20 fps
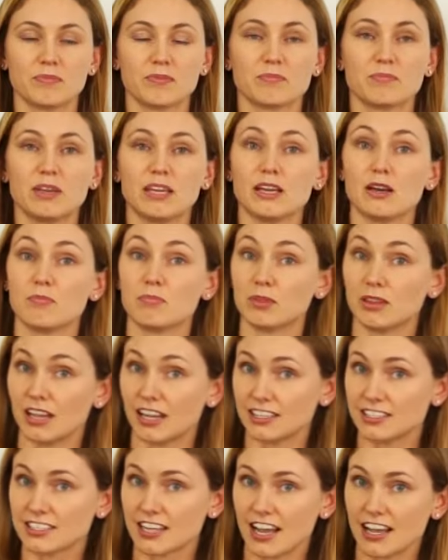be a
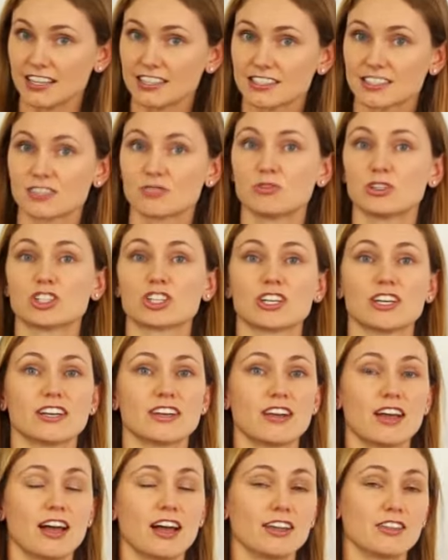blood test, which
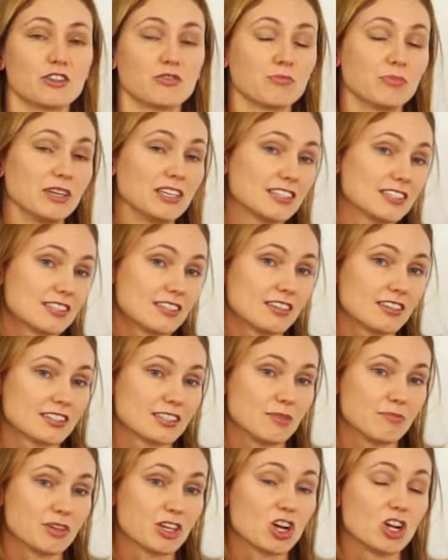could either be
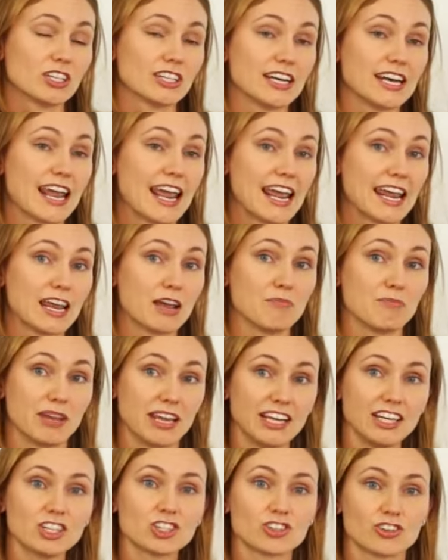something called an
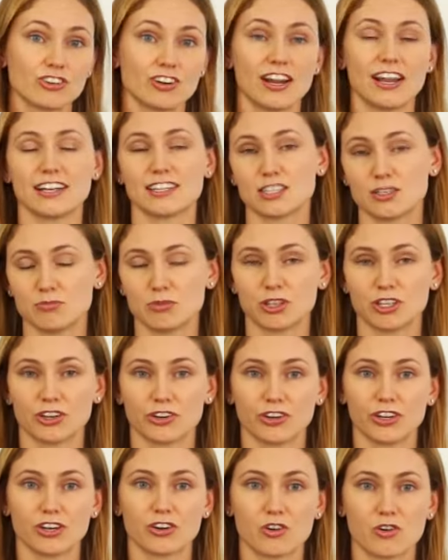AMH or
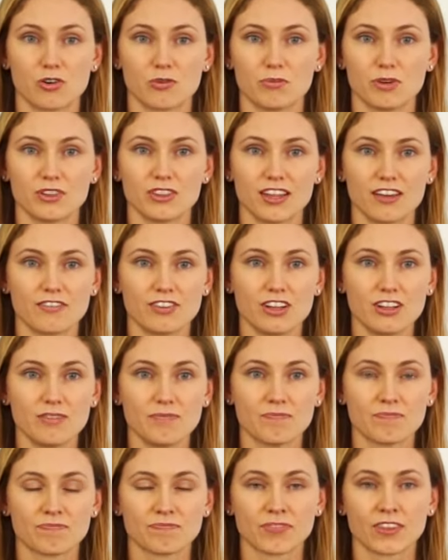anti-Mullerian hormone level,
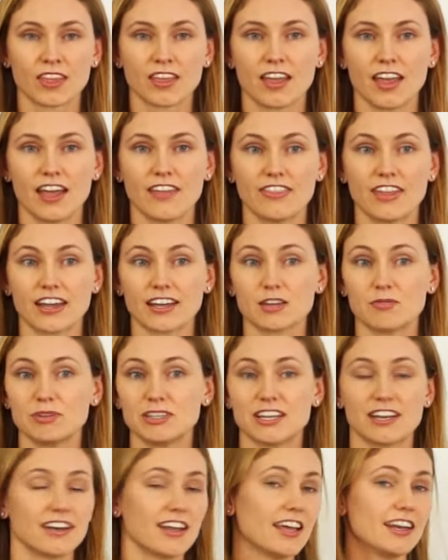and that can be
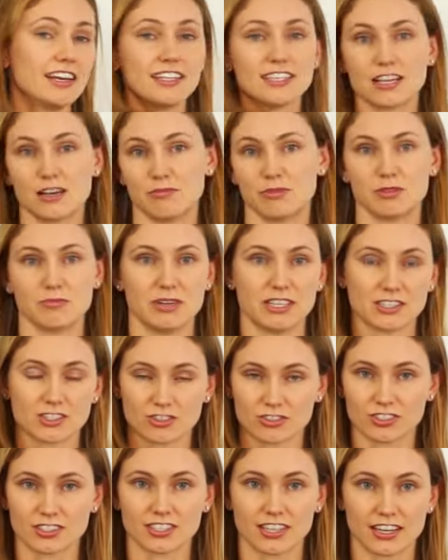done anytime in the
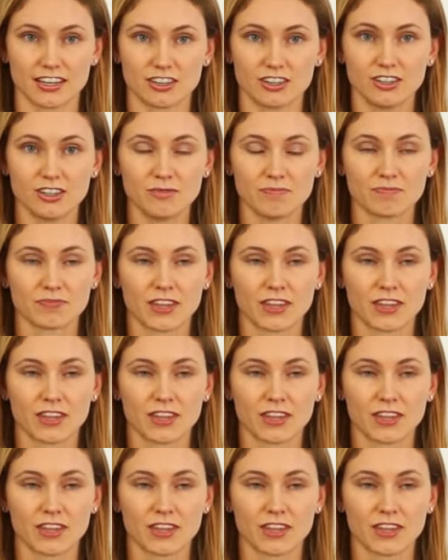menstrual cycle.